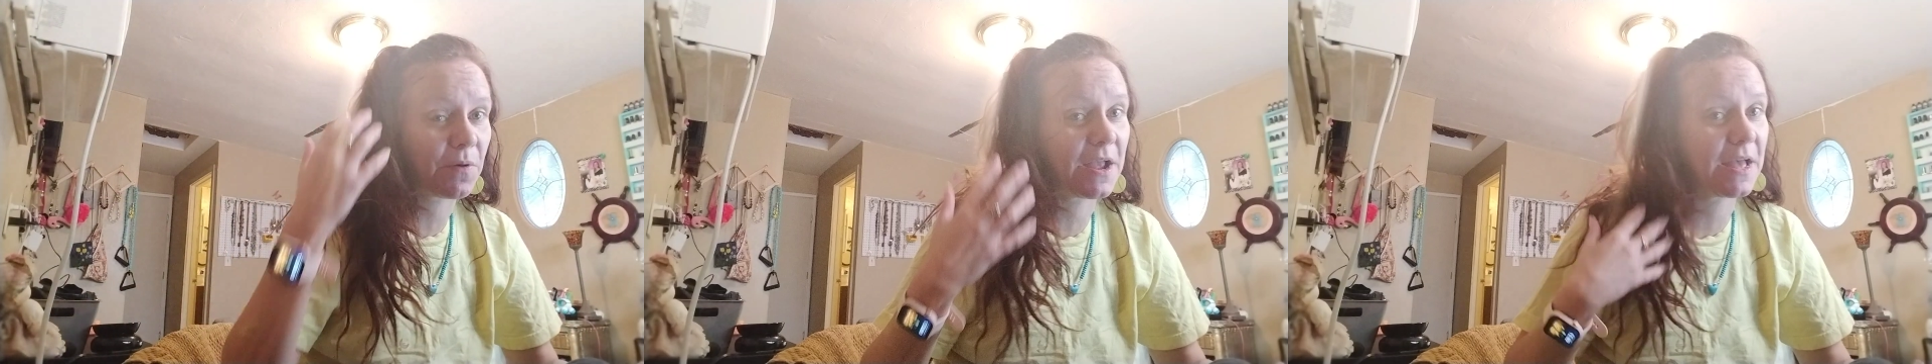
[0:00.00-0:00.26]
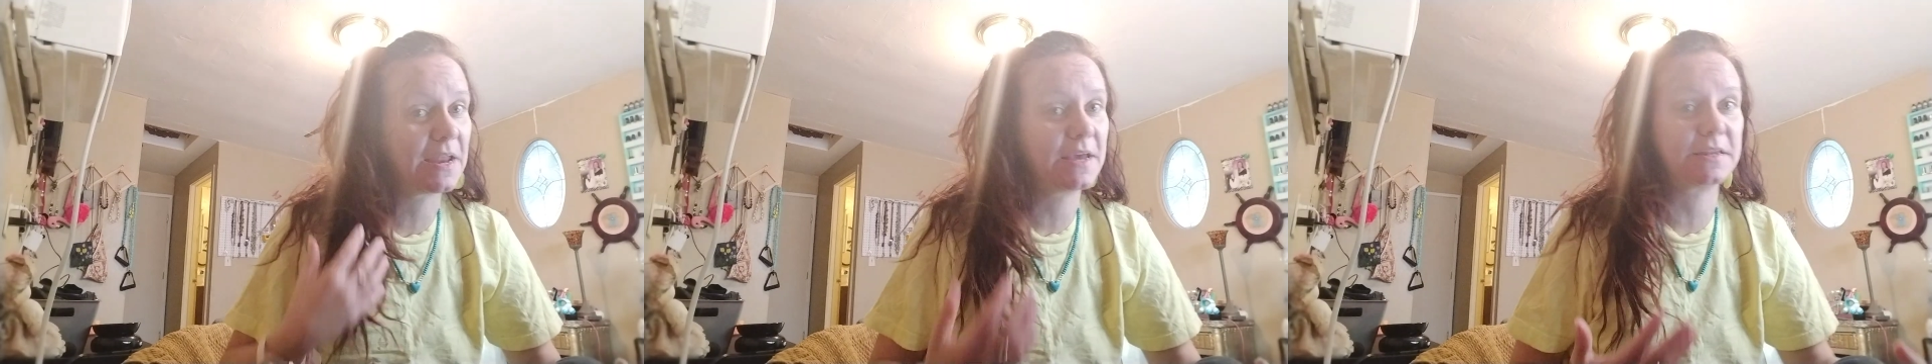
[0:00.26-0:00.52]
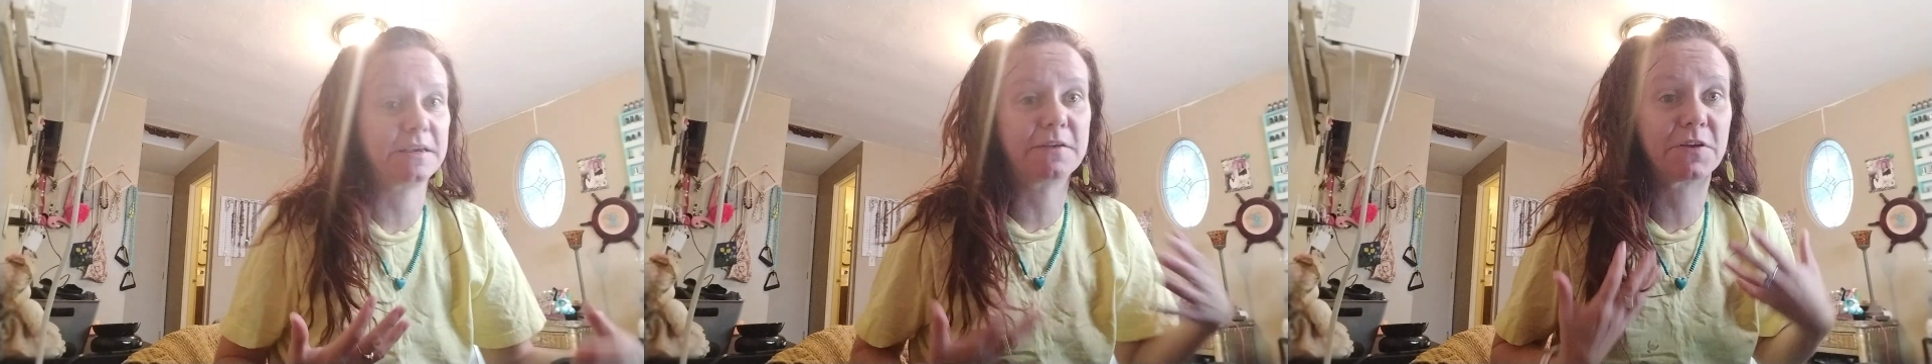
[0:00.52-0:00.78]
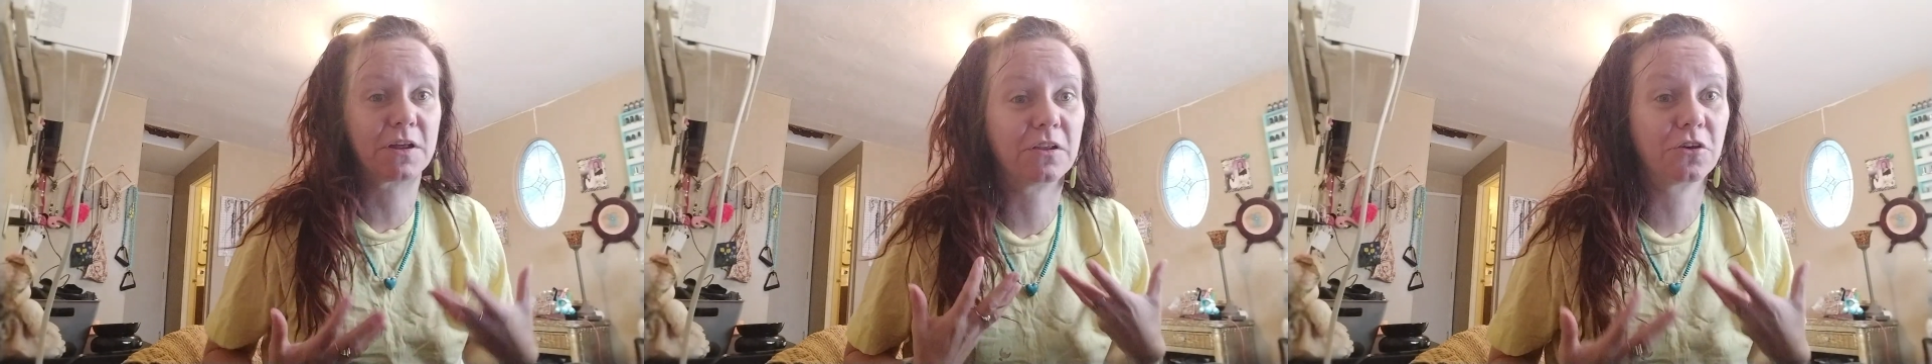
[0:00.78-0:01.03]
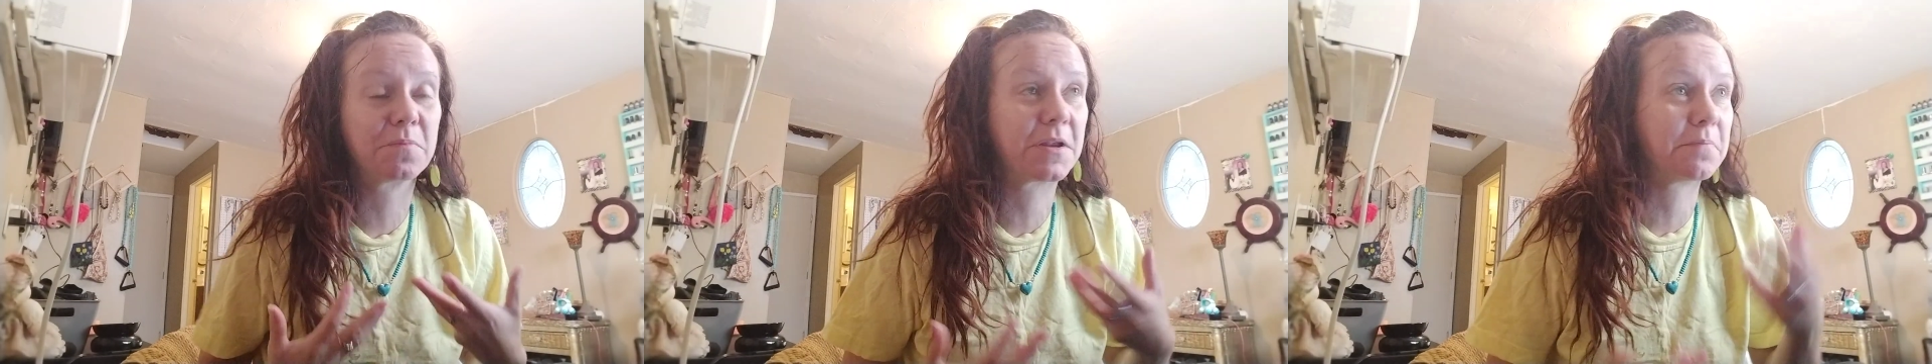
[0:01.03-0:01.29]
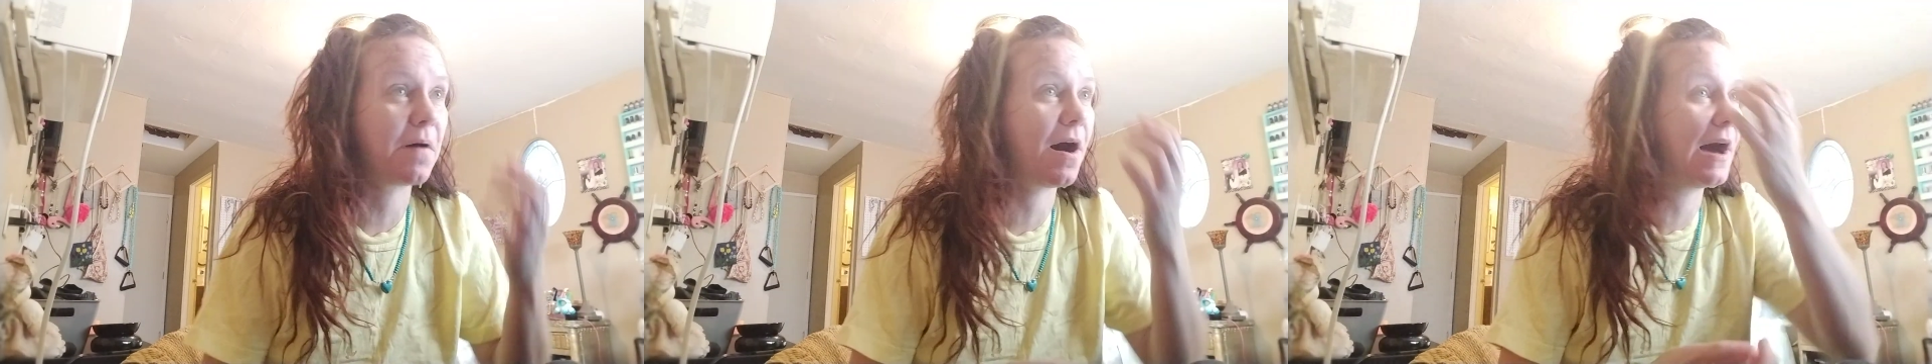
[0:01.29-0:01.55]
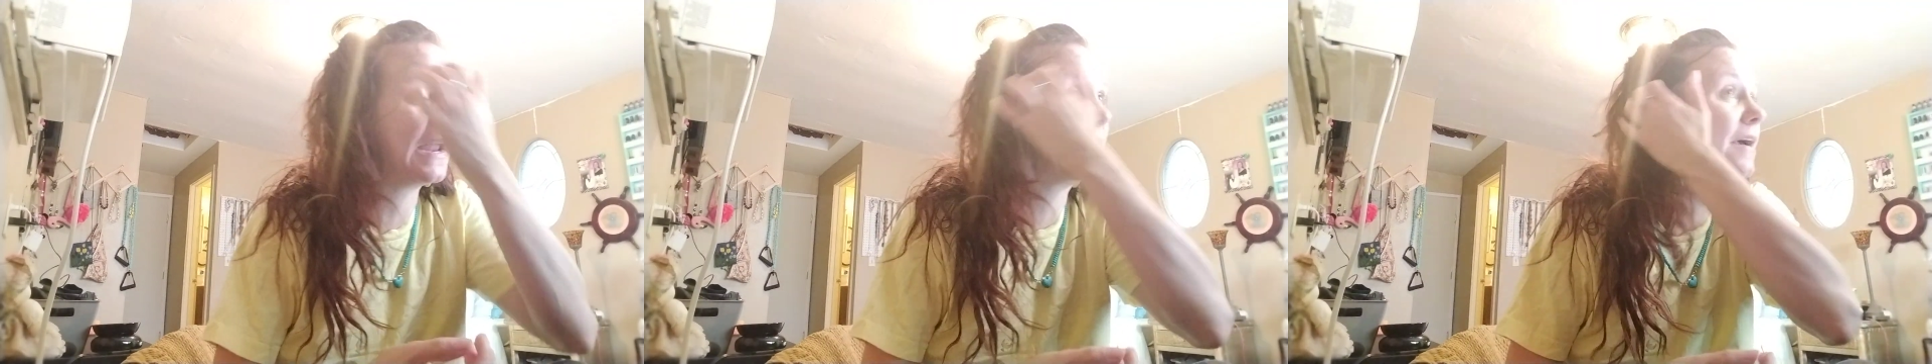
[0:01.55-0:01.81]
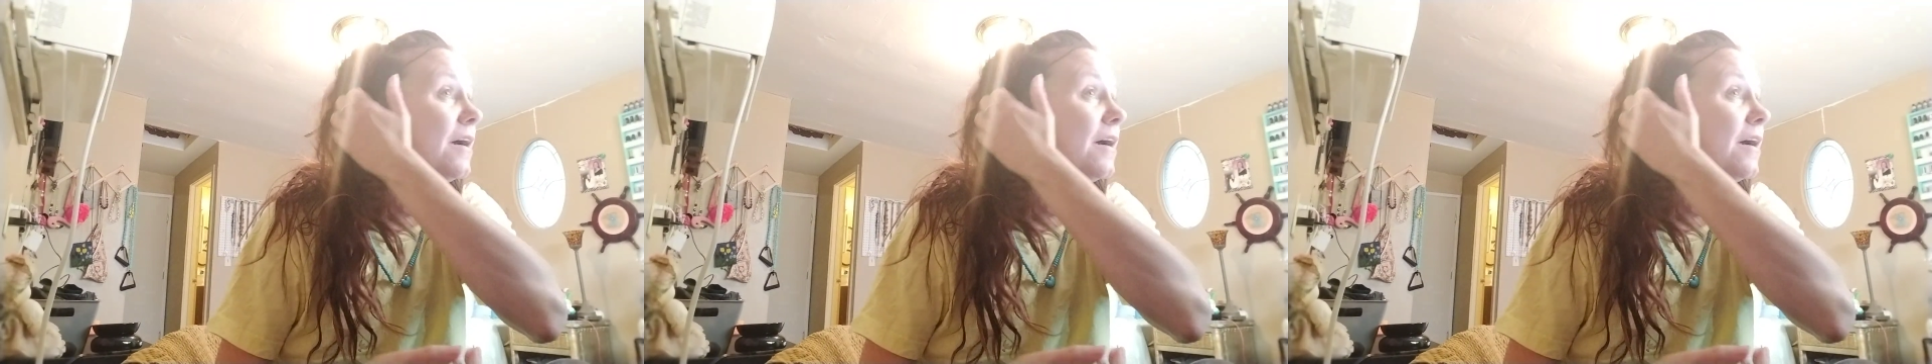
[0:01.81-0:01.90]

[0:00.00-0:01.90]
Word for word: in it to give it a little bit of body,